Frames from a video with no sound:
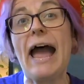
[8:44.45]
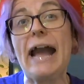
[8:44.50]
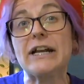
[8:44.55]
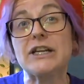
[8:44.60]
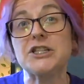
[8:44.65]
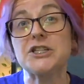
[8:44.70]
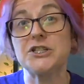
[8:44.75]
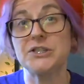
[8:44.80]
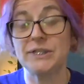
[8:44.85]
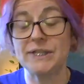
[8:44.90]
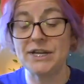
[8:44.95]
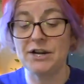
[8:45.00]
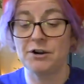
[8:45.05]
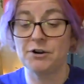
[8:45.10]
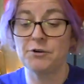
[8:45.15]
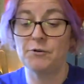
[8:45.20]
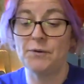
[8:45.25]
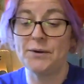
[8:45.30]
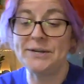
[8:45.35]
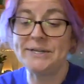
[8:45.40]
actually
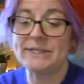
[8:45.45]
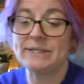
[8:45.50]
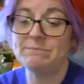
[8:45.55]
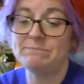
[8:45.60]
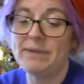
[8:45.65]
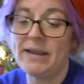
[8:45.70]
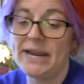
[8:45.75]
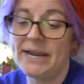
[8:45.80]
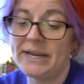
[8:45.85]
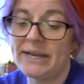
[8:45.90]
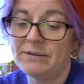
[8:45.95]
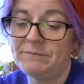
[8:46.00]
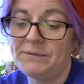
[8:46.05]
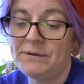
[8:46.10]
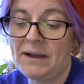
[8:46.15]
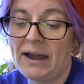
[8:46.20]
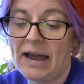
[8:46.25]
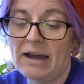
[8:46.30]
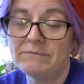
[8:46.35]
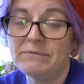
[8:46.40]
are going to make if
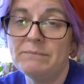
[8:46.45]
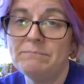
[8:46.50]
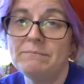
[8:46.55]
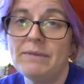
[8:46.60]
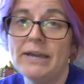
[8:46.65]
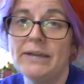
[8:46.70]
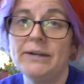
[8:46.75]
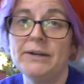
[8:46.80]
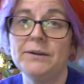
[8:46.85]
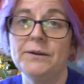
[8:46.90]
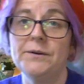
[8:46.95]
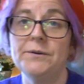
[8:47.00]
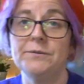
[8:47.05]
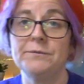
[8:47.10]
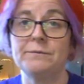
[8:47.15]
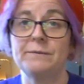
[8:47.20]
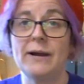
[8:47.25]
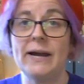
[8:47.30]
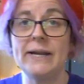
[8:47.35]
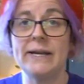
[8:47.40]
you haven't made it
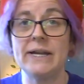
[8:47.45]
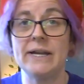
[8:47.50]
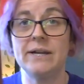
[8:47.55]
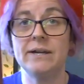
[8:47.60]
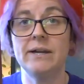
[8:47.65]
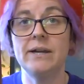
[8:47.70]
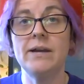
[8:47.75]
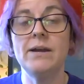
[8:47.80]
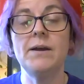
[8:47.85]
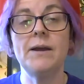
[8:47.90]
already.